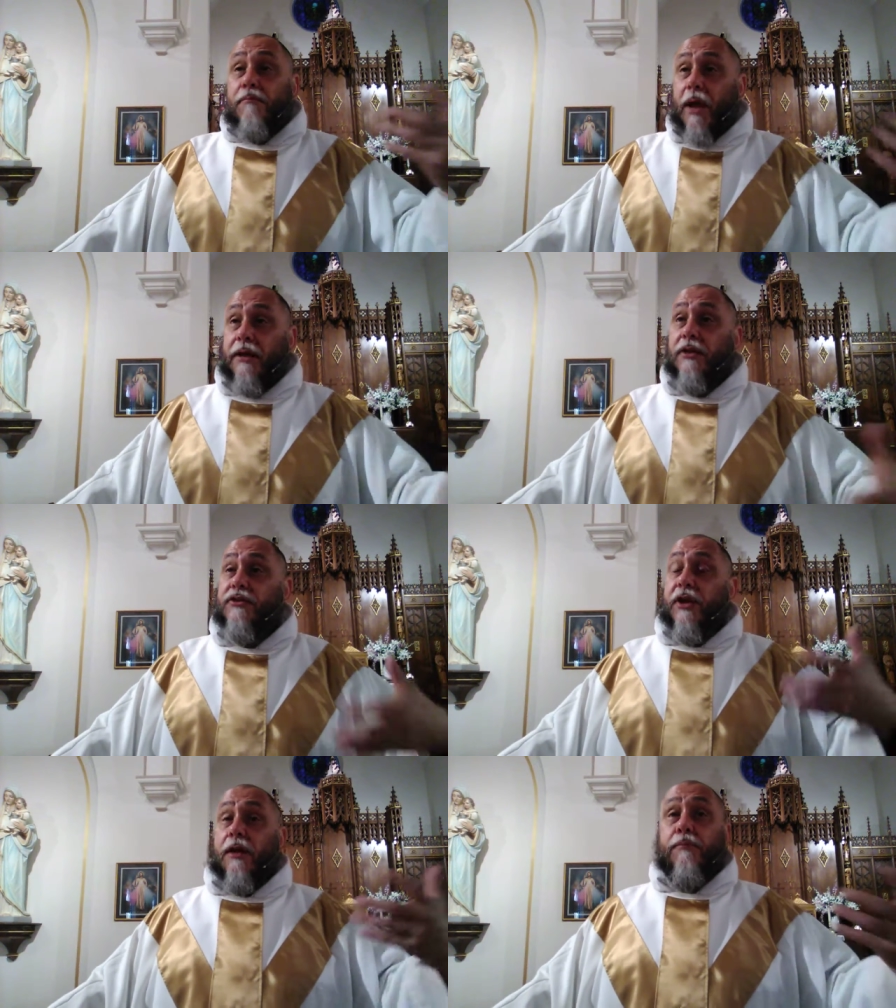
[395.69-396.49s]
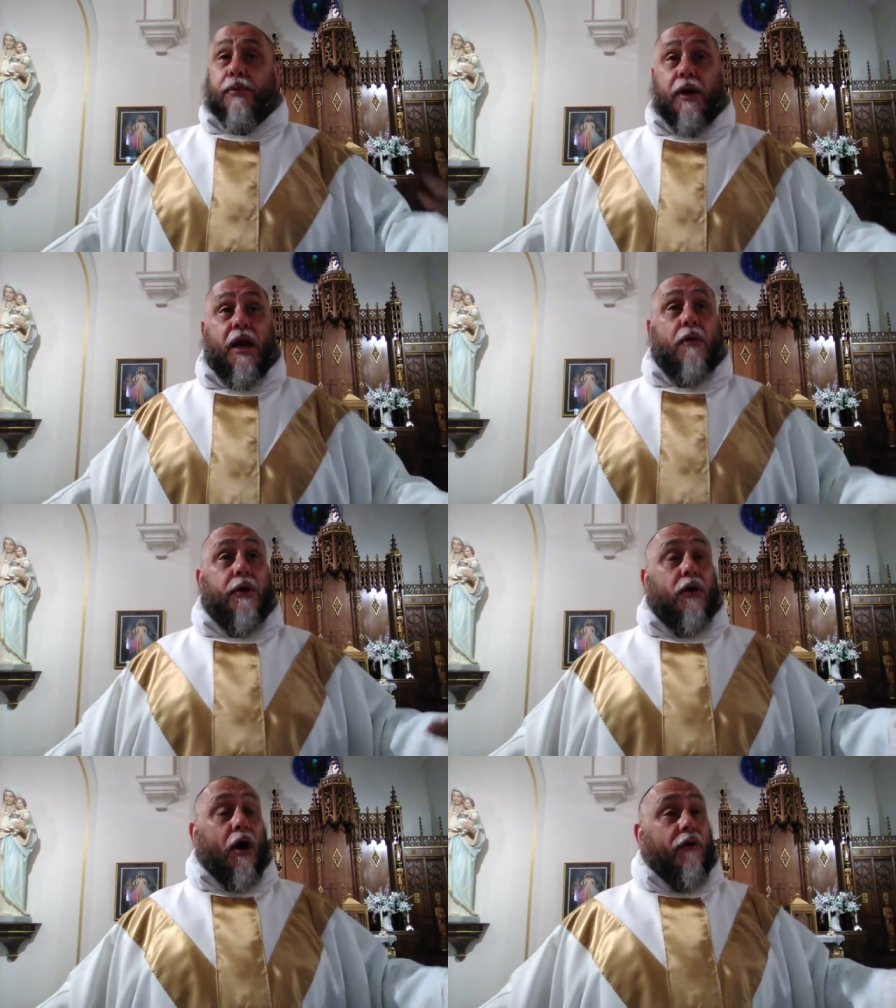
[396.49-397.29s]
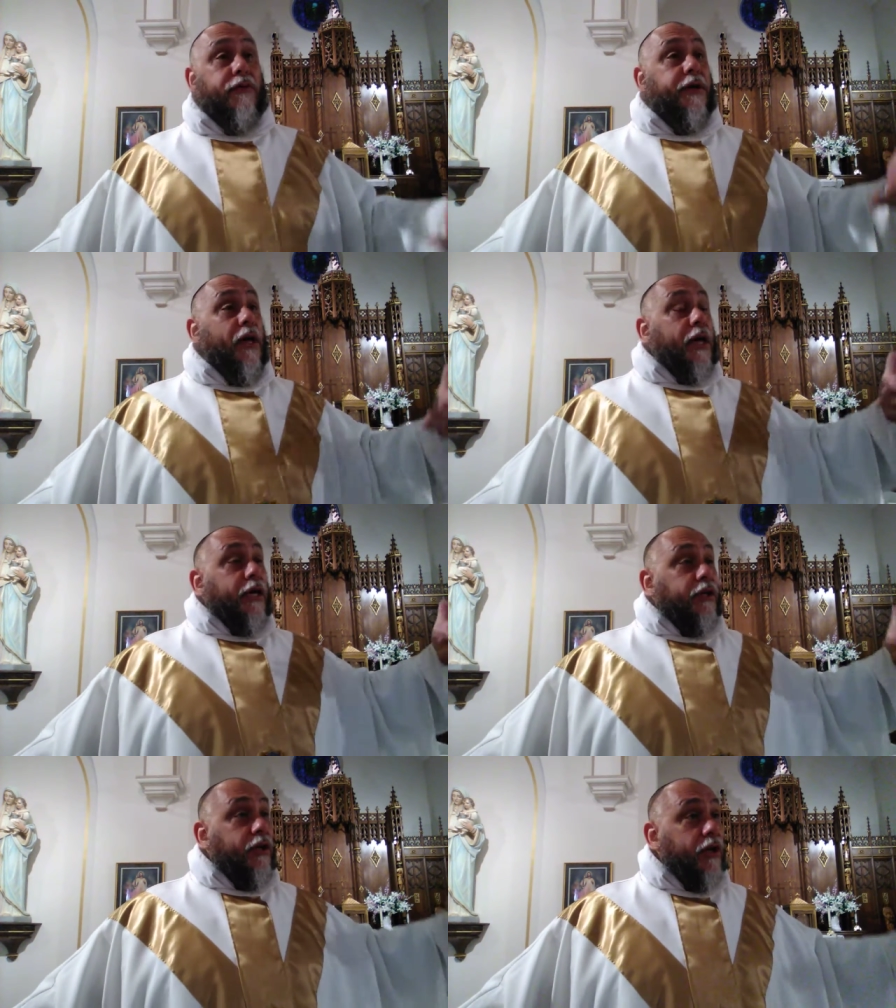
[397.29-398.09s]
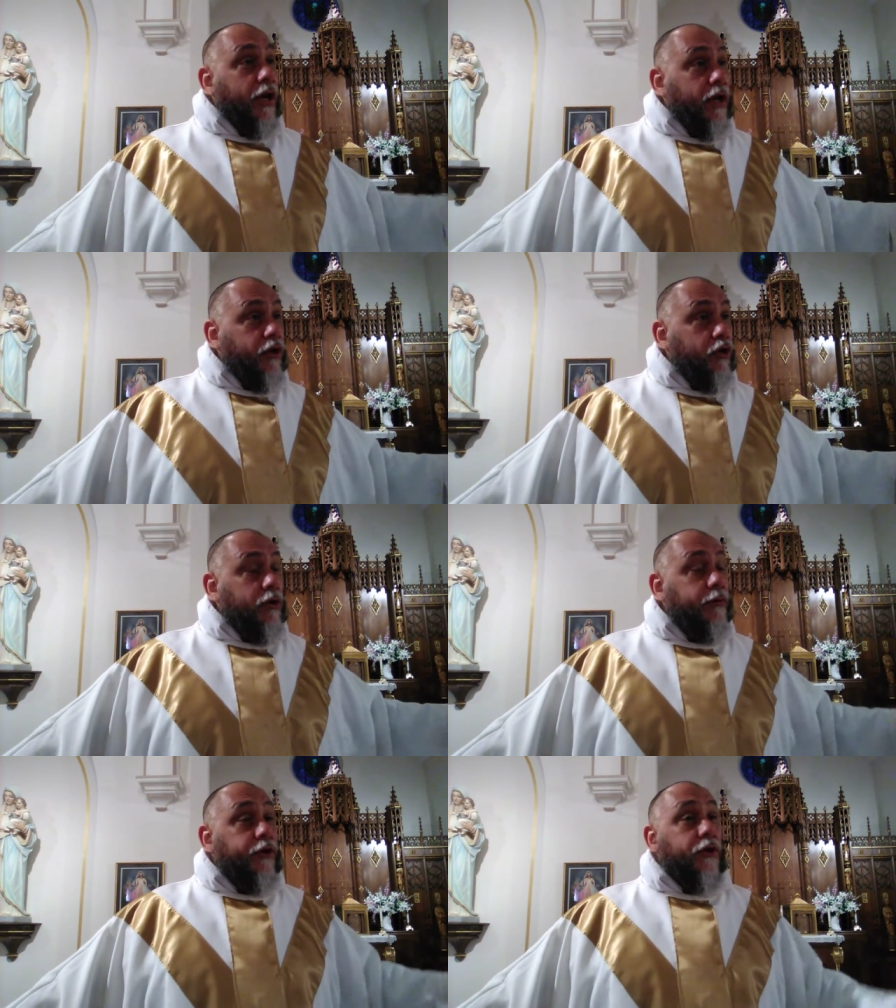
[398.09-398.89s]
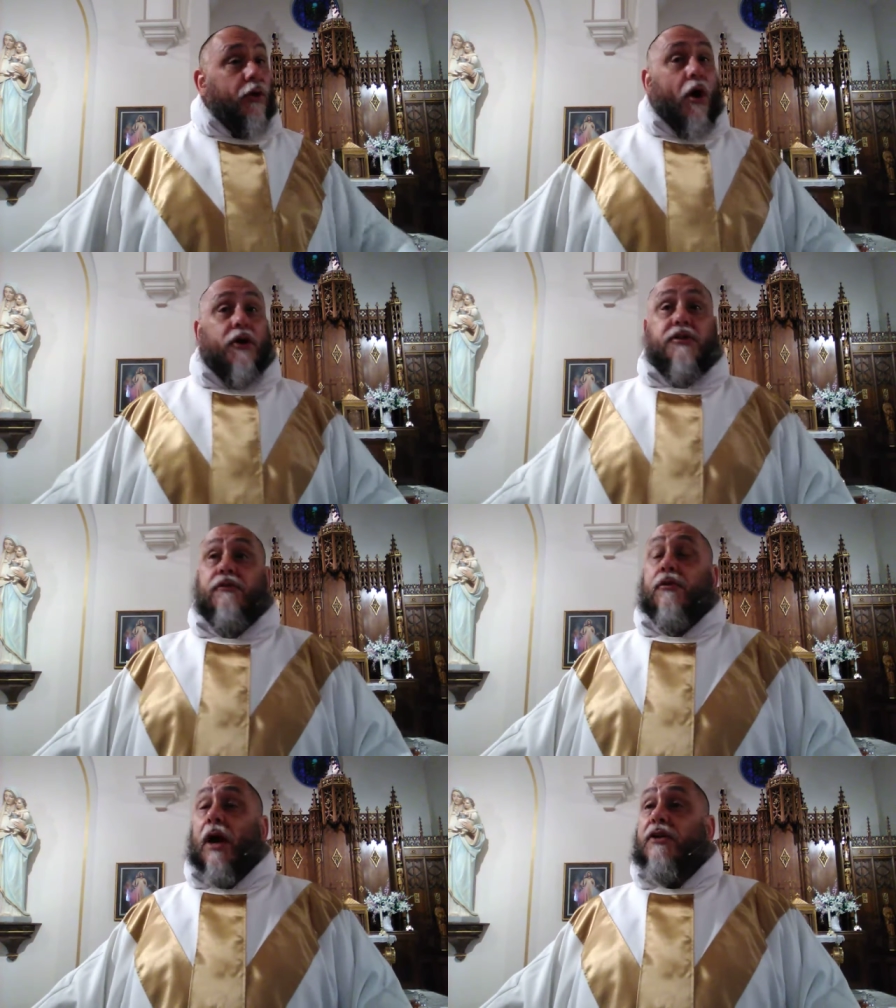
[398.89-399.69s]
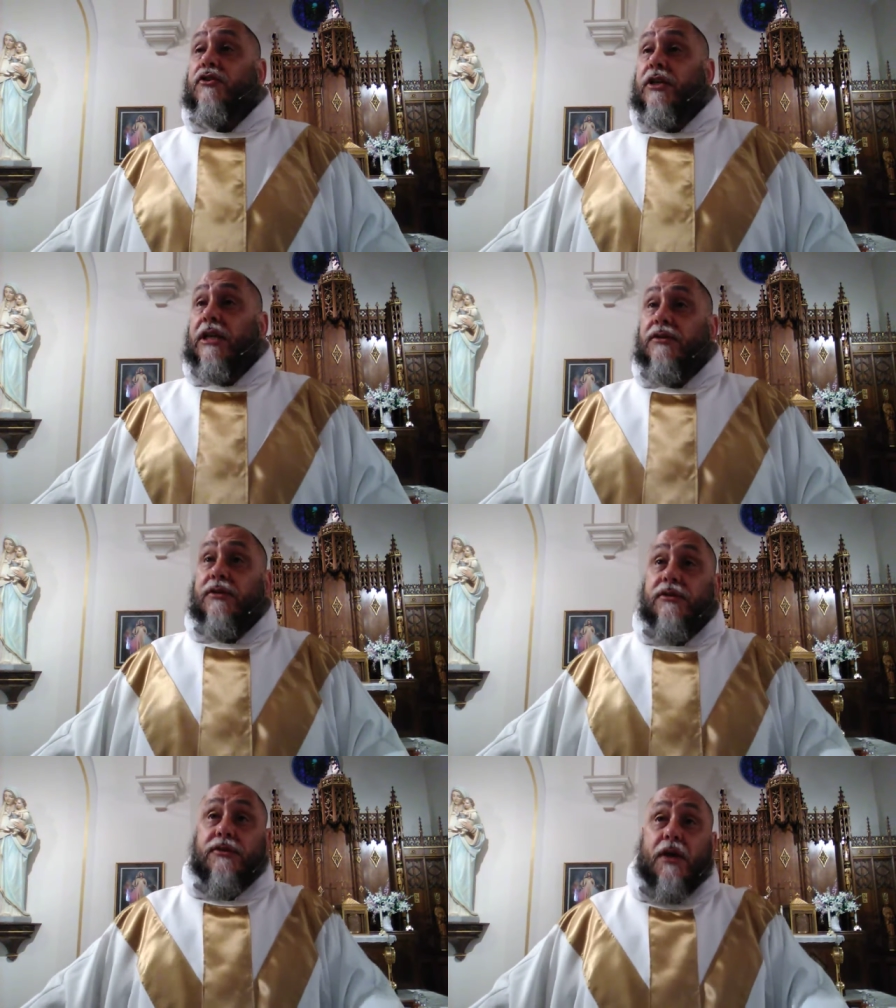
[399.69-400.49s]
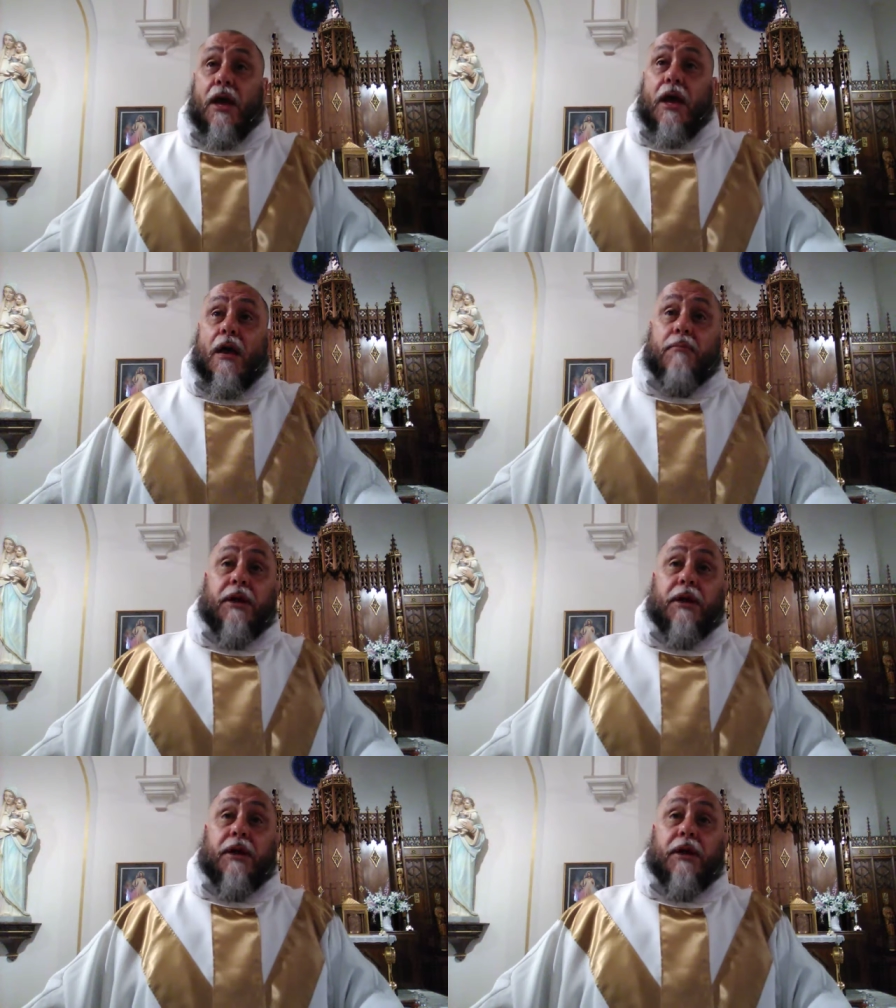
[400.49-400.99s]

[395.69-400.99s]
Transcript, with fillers: Penance and prayer, when offered in union with the cross of Christ Jesus,